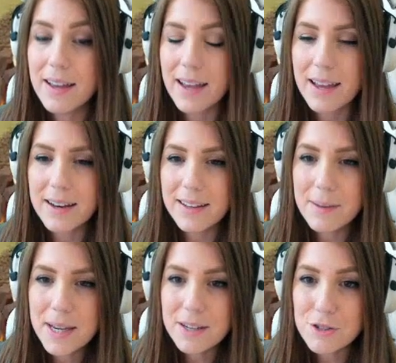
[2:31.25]
And
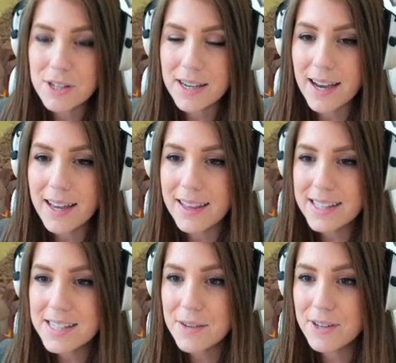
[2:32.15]
let me actually,
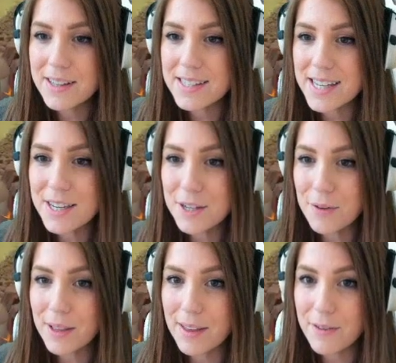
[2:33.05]
let's get rid of this A
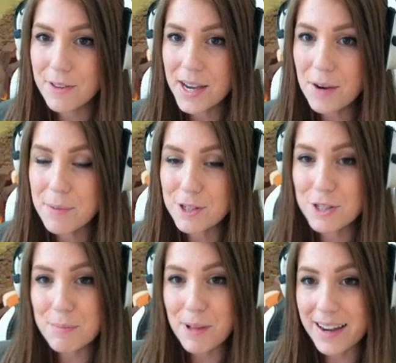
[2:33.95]
Q. I love her there, but
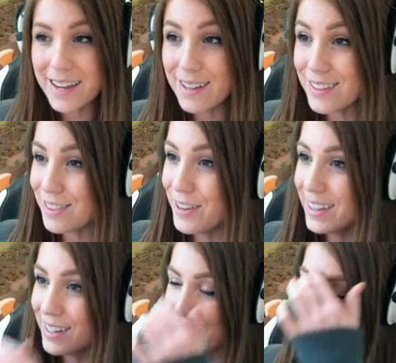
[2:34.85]
she's blocking the three
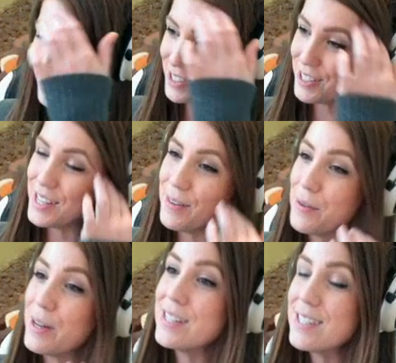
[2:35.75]
little archers that we
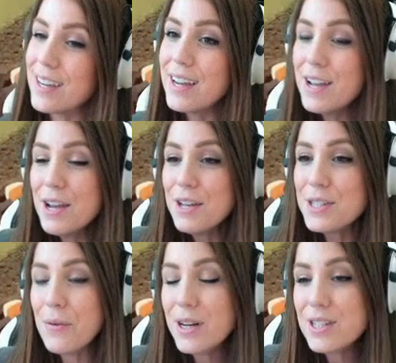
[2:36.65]
want to see.
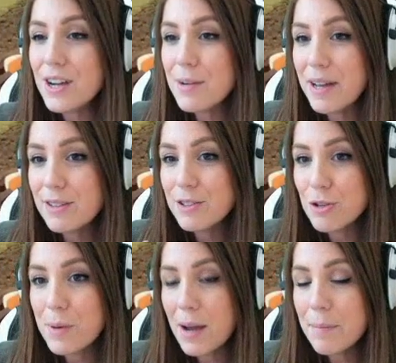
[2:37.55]
So I want to talk about the
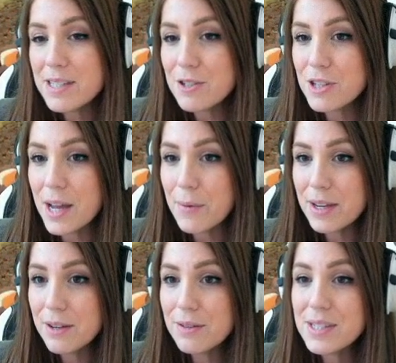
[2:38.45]
troop composition that we
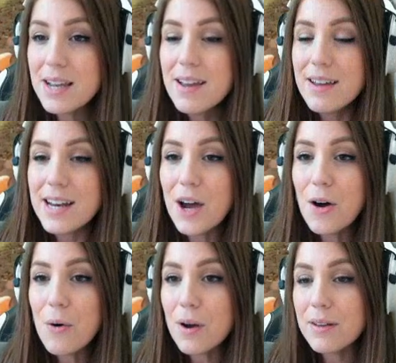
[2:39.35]
use.
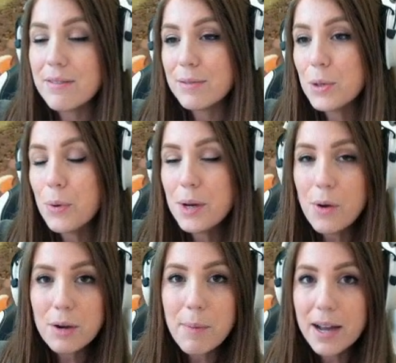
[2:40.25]
Now, Queen
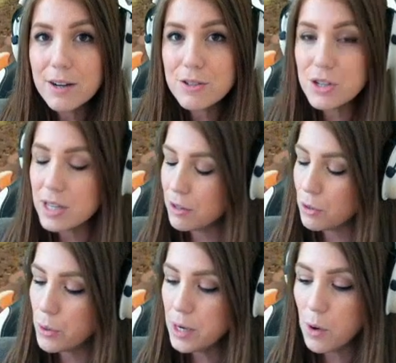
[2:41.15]
Walk Minors, you can either
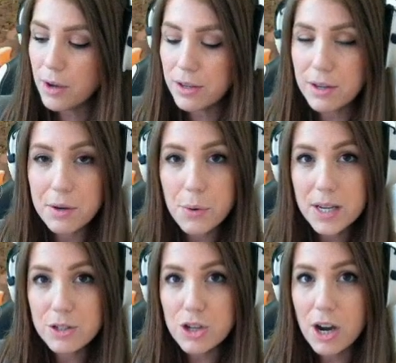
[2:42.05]
Queen Walk, you can
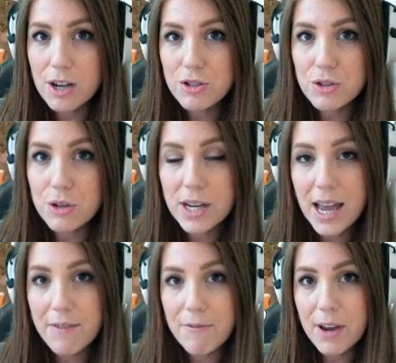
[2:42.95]
Queen Charge, so you can
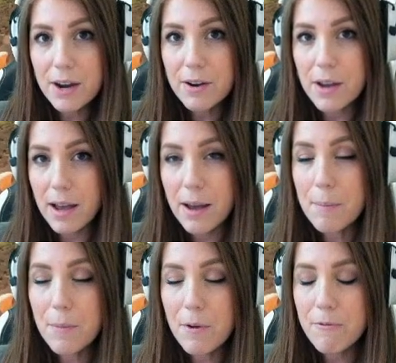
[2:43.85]
have ver
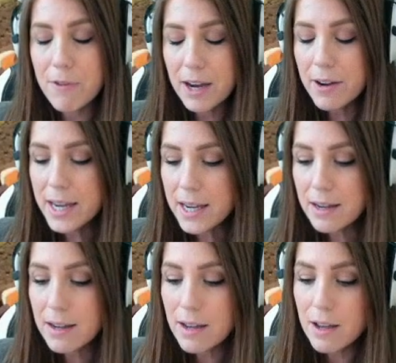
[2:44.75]
um,
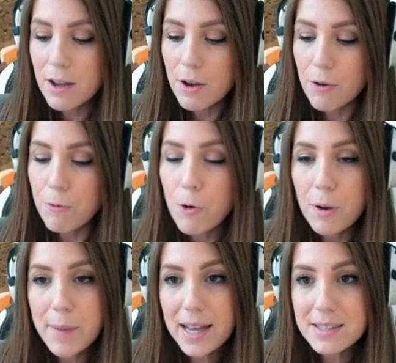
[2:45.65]
varying
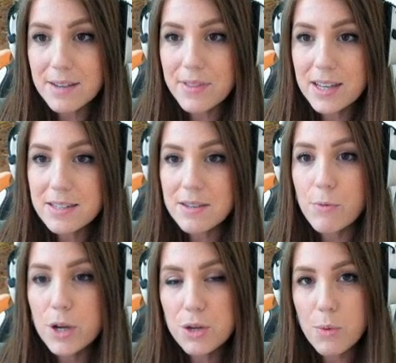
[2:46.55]
formats of this,
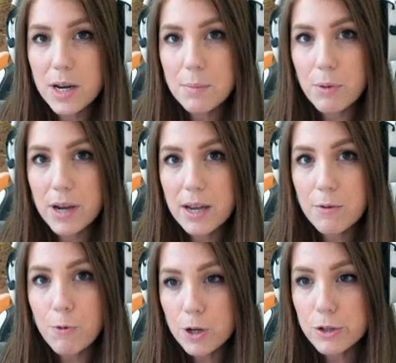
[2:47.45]
of what you want to
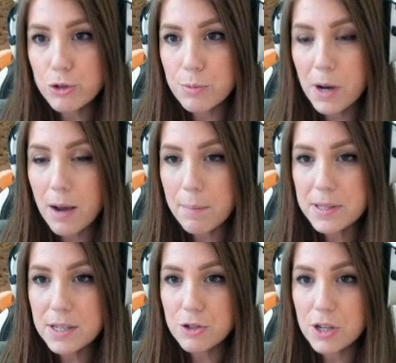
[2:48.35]
bring for your troop
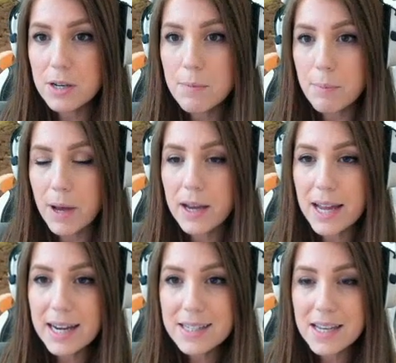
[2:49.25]
composition. But
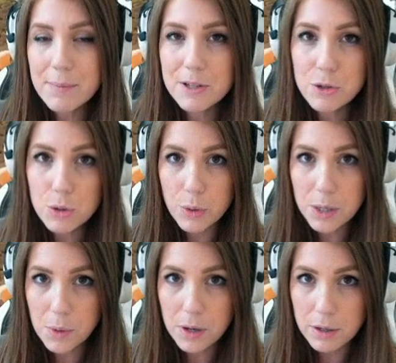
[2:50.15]
anytime you do a
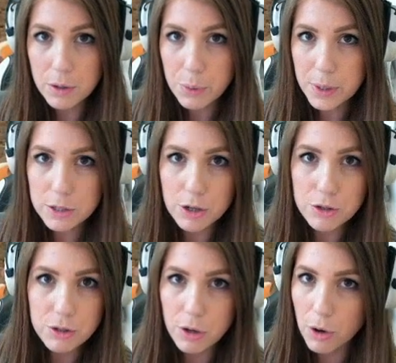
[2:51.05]
Queen Walk or a Queen
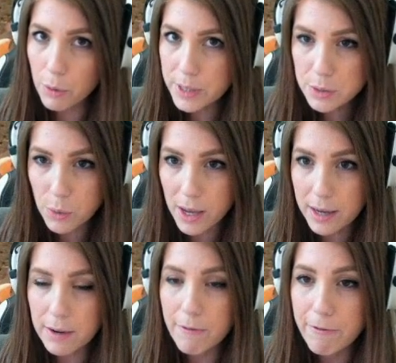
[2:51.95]
Charge, you're going to always
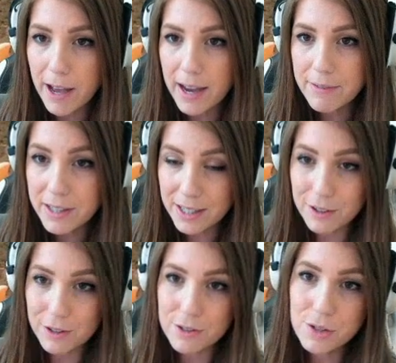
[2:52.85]
want five
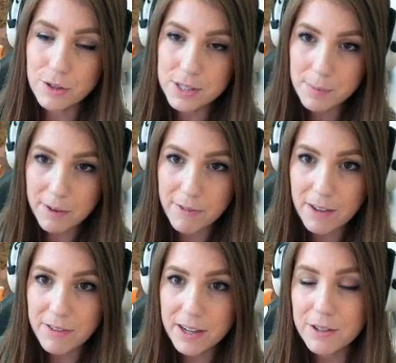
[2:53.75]
healers. So you see my
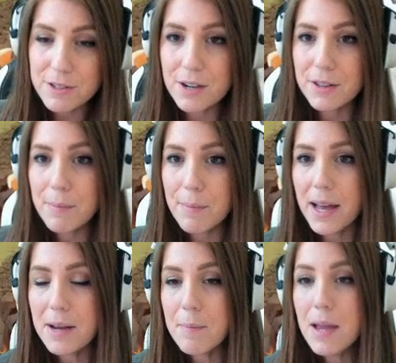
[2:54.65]
five healers there at the
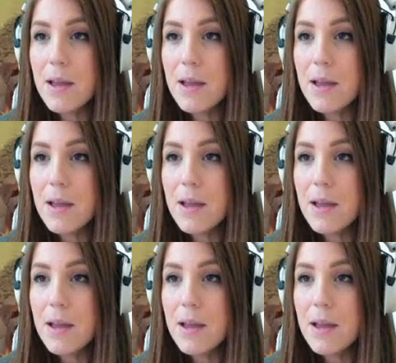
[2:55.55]
bottom.